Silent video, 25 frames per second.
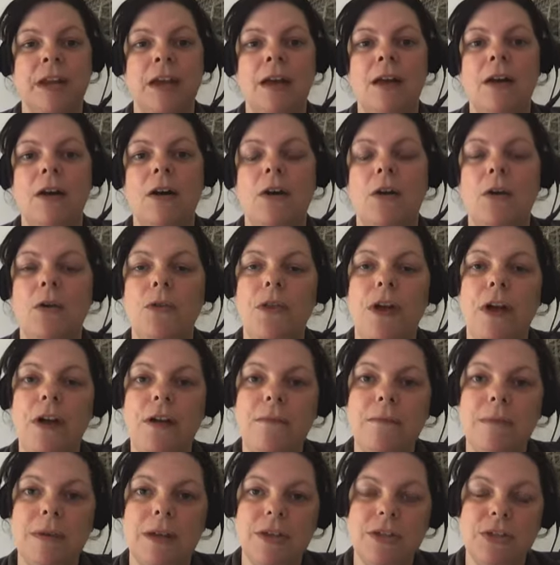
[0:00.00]
Although
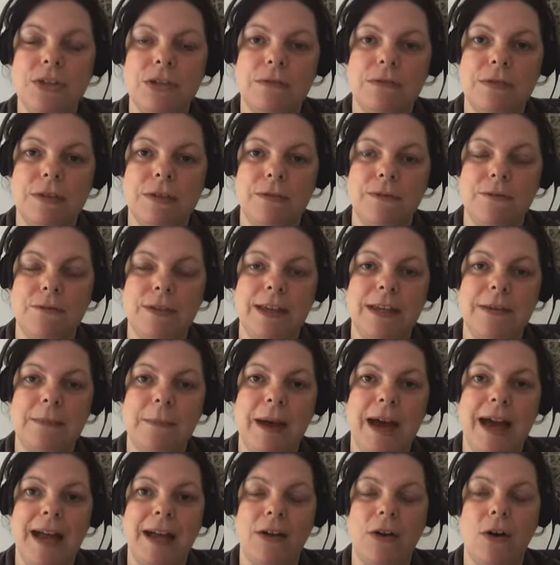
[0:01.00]
much of the
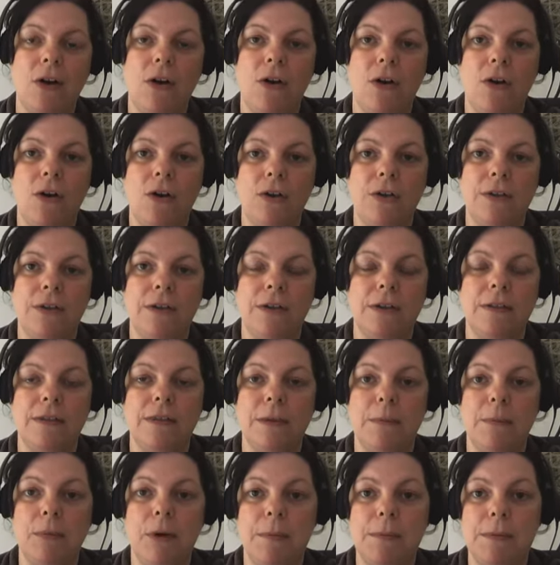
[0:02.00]
feedback on the
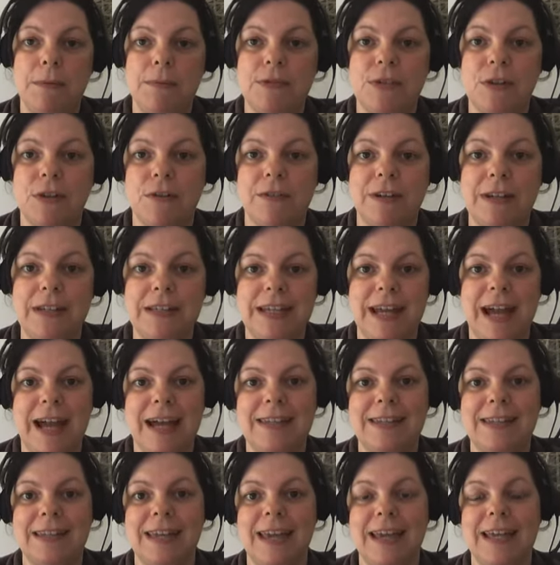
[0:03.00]
problem solving
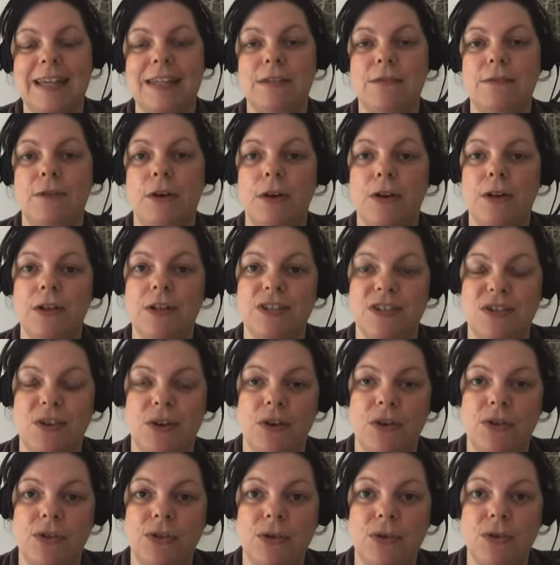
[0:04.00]
task is focused
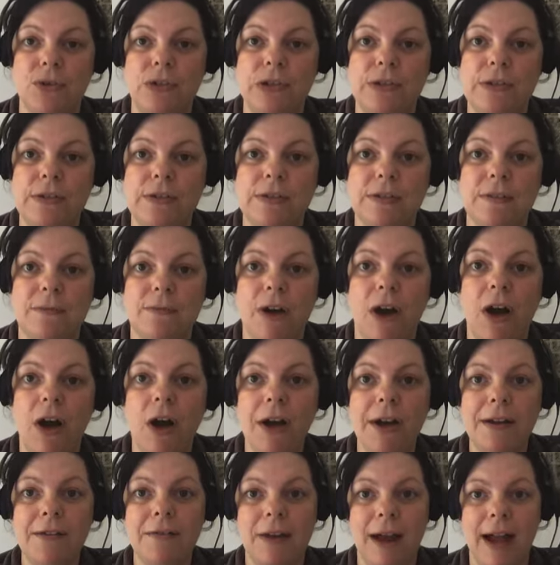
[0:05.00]
on your use of
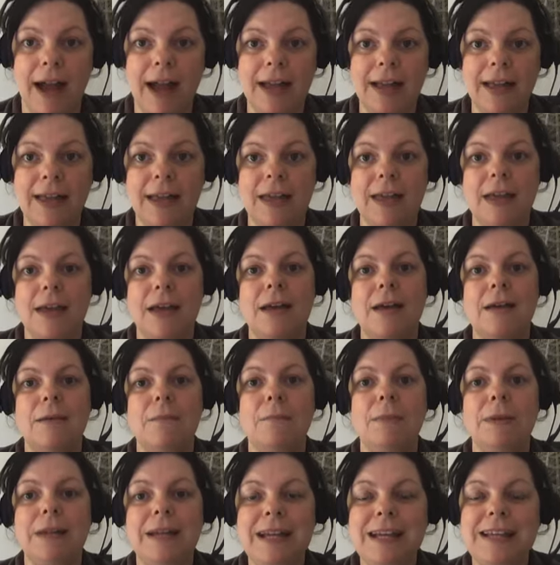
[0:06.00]
IRAC,
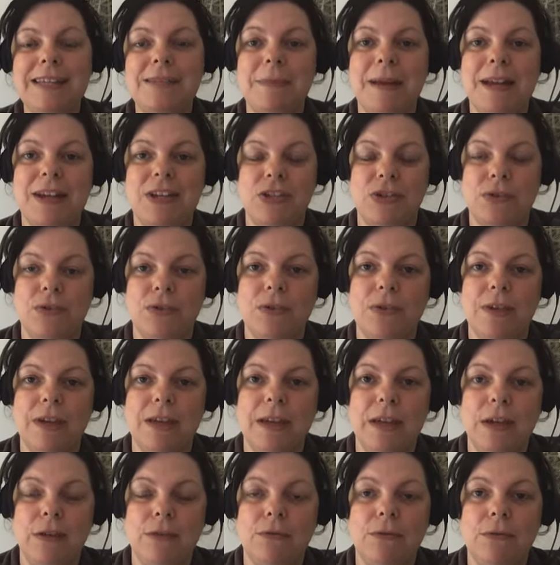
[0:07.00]
please make sure that
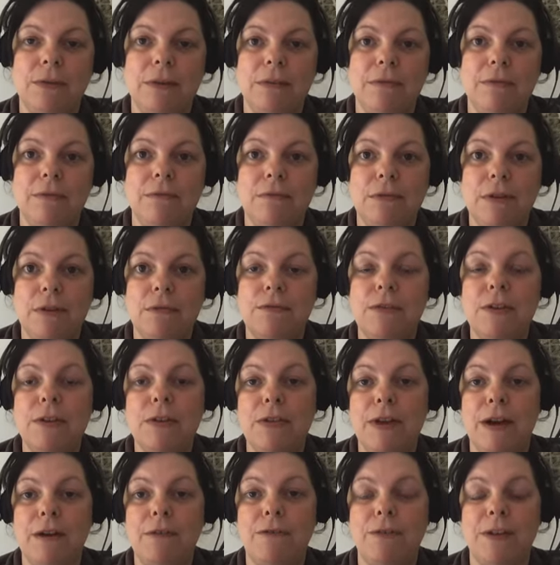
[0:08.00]
you review
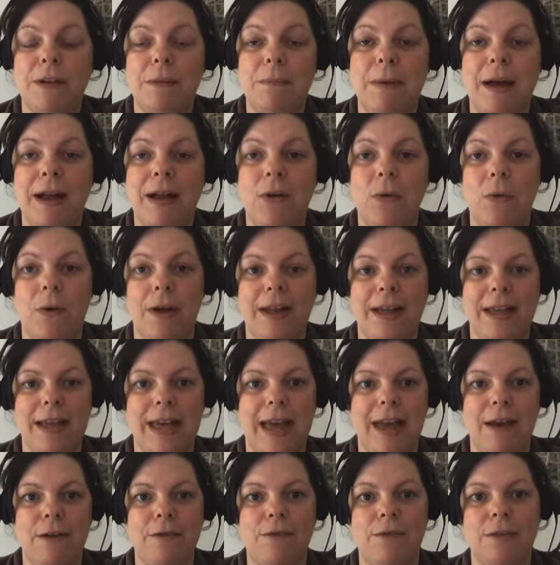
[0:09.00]
that feedback quite
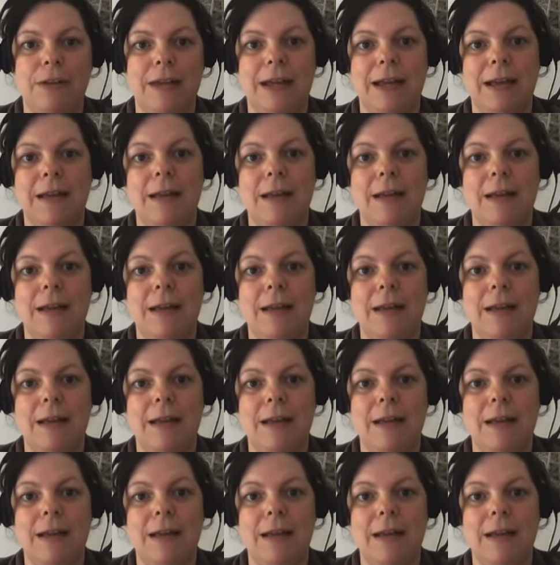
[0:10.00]
carefully.